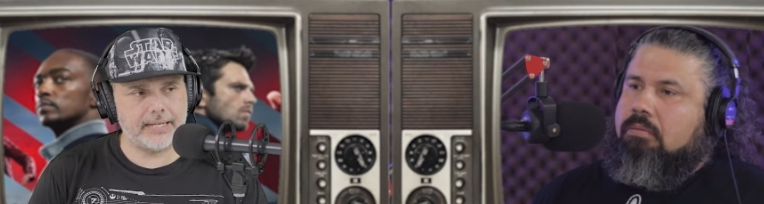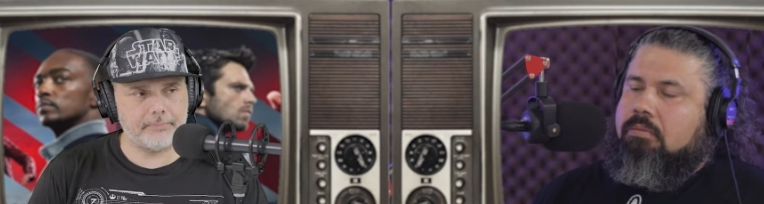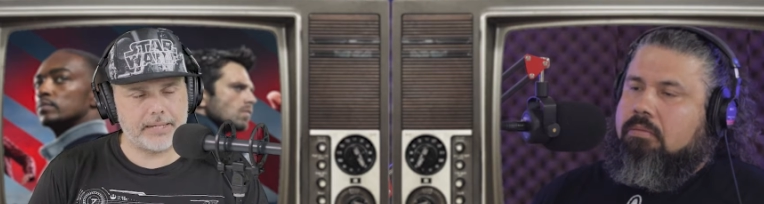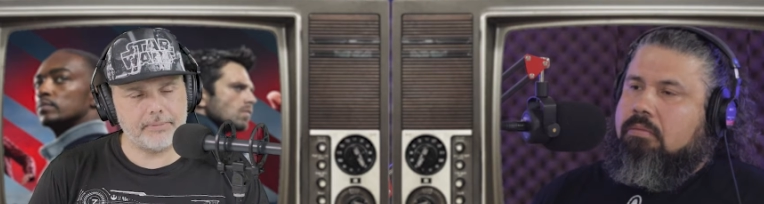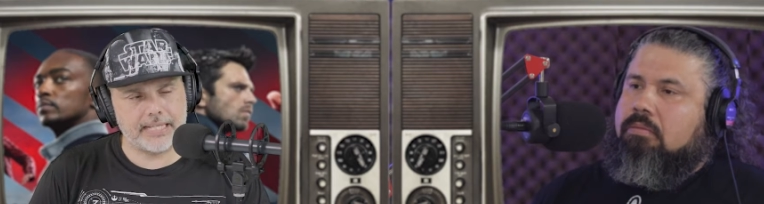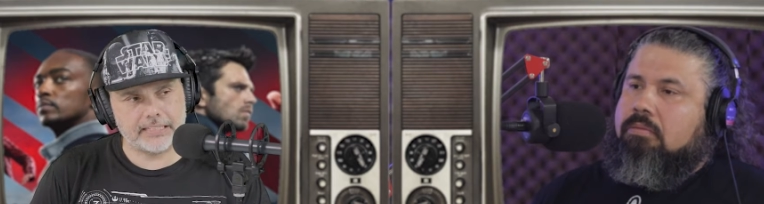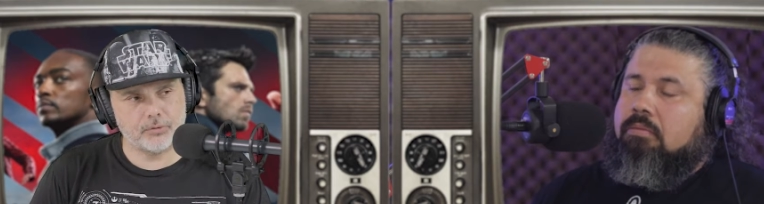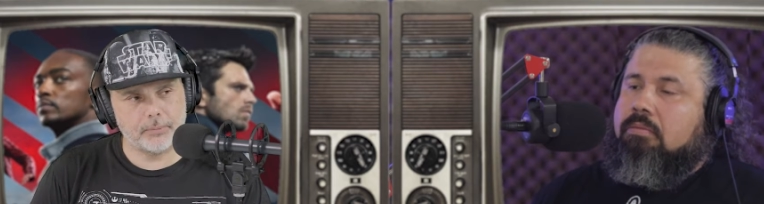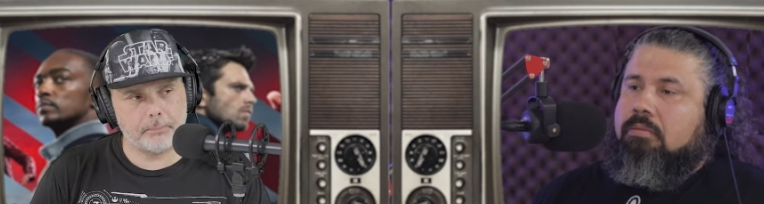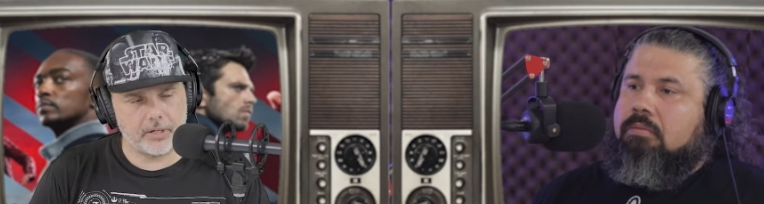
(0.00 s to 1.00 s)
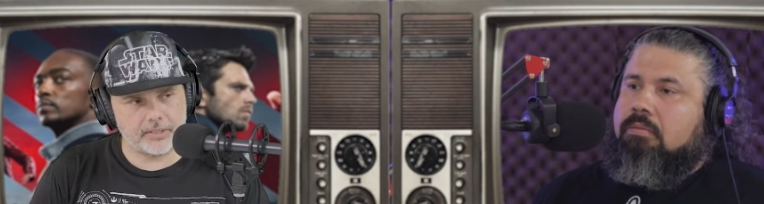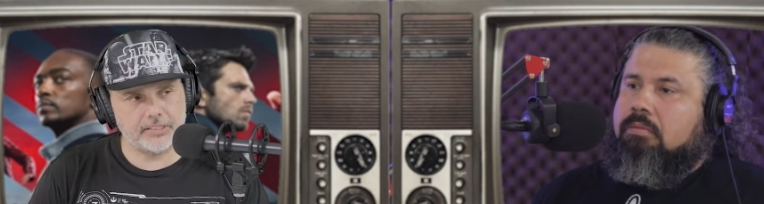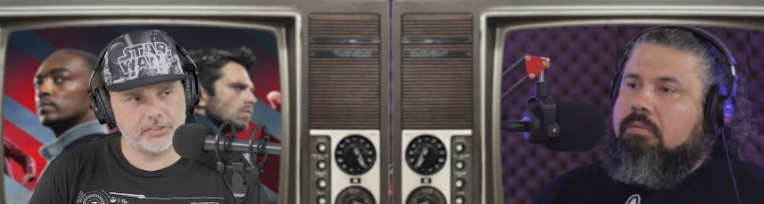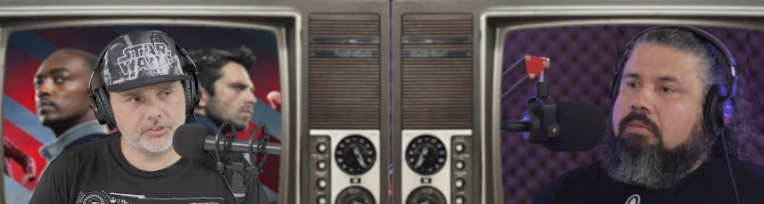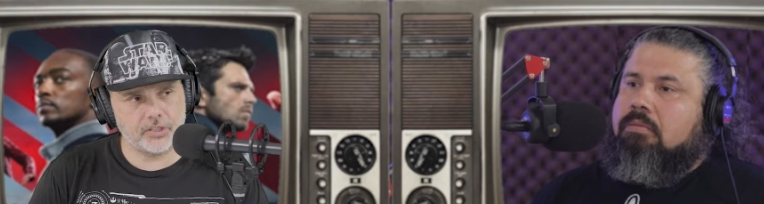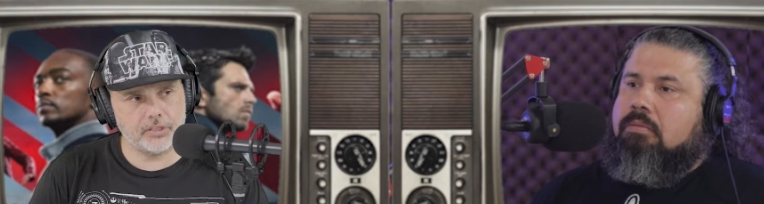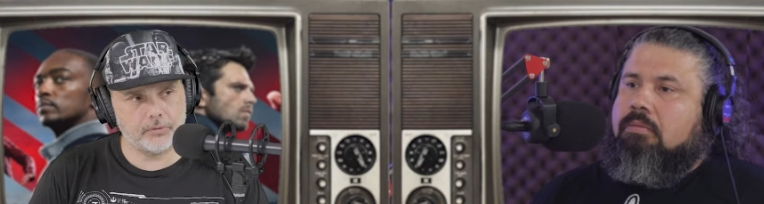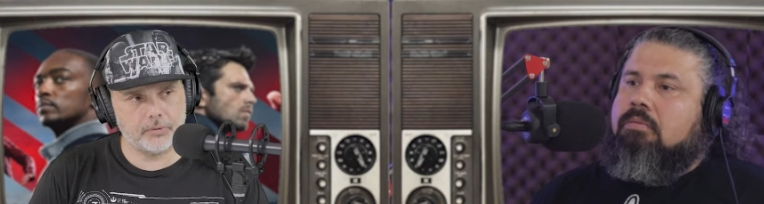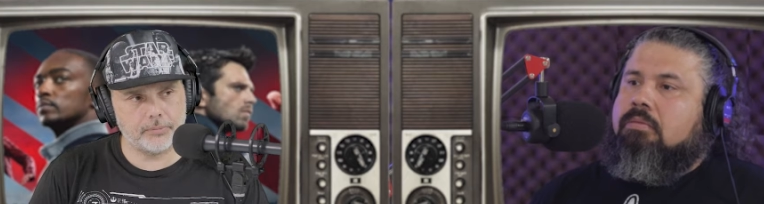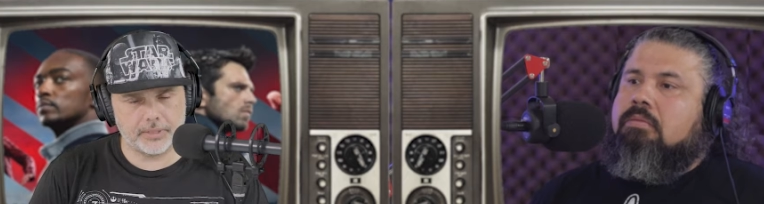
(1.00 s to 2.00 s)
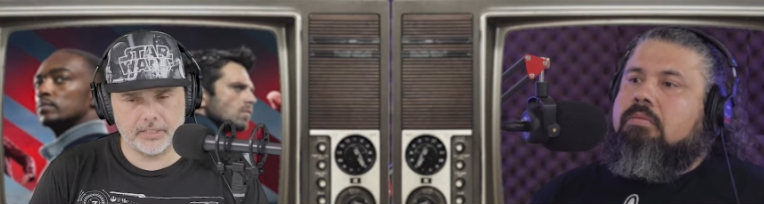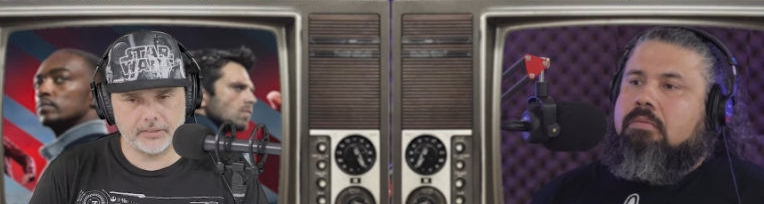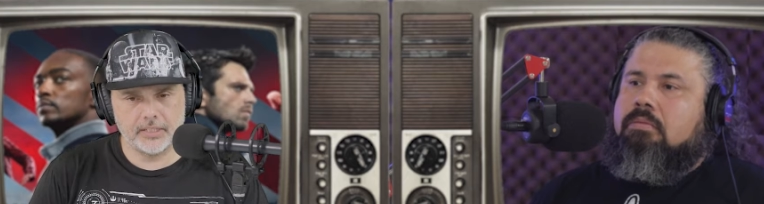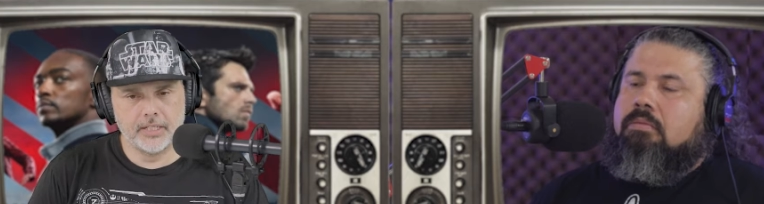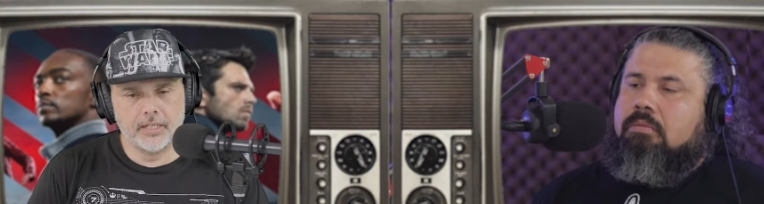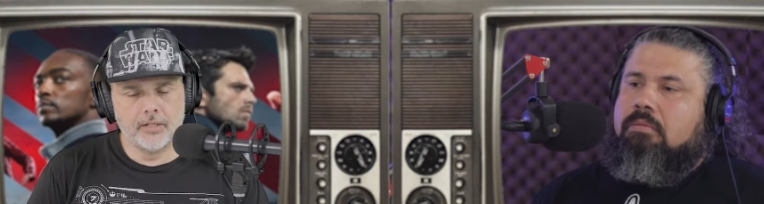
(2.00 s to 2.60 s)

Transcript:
Speaker 1: And maybe that's what Bucky is struggling with because